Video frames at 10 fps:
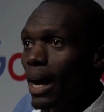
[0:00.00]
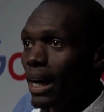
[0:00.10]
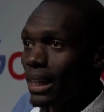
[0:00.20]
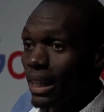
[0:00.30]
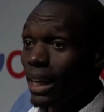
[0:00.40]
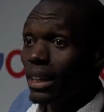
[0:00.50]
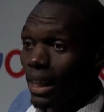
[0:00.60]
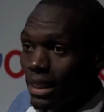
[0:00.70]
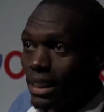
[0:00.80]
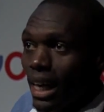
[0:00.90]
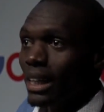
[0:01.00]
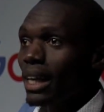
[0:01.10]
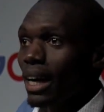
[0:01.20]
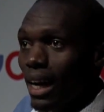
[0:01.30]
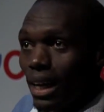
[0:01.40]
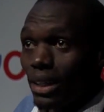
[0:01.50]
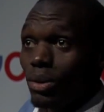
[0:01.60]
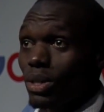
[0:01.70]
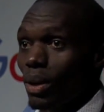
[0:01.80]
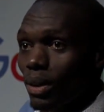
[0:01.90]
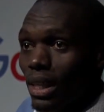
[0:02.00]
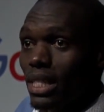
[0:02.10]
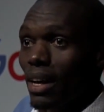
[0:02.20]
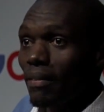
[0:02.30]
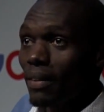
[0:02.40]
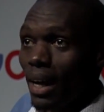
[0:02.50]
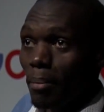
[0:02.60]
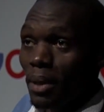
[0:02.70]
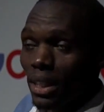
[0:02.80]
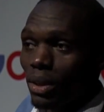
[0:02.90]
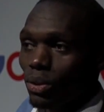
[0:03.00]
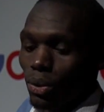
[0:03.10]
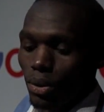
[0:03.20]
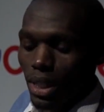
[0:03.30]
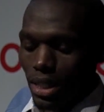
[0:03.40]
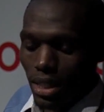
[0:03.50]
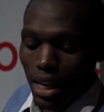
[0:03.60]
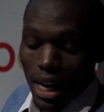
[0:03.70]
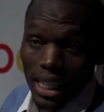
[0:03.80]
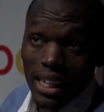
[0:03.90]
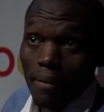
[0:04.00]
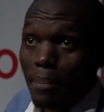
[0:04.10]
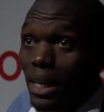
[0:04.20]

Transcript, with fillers: uh, that, that other news outlets are, are beginning to notice, and they're